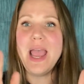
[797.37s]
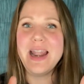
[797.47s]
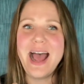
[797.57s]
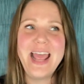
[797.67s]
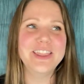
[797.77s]

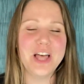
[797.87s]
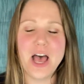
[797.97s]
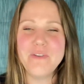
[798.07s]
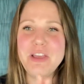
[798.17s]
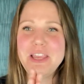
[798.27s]
And I
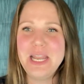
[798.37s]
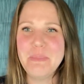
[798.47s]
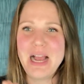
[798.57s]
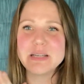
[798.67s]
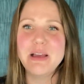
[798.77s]
love getting
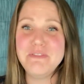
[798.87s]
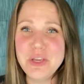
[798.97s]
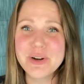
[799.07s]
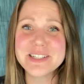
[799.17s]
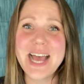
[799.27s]
back to my
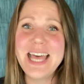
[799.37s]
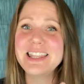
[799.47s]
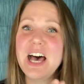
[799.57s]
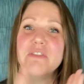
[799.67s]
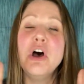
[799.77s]
viewers. I
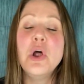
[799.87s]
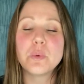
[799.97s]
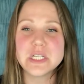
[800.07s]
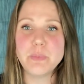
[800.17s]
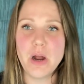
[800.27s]
love
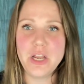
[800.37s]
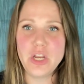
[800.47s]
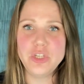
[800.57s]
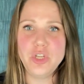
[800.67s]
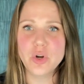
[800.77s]

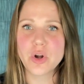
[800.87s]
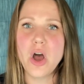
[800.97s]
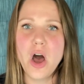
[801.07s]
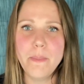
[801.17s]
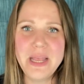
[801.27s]
responding to your
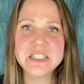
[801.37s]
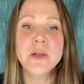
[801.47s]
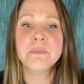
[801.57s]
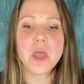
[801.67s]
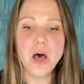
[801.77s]
comments.
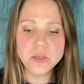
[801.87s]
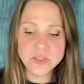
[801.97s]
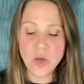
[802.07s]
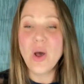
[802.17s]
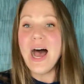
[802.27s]

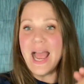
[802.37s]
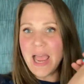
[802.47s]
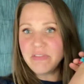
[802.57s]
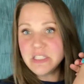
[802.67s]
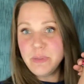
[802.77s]
Also, I
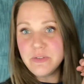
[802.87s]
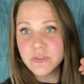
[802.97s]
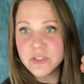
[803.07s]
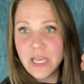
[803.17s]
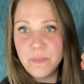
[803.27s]
have these beads
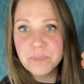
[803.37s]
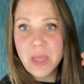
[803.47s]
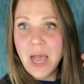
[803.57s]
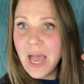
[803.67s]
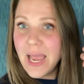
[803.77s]
for sale.
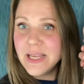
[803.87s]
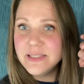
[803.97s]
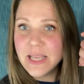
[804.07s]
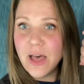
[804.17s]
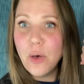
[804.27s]
I
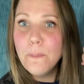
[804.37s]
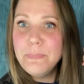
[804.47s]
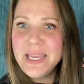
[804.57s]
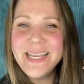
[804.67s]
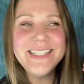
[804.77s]
sell
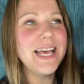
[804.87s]
beads.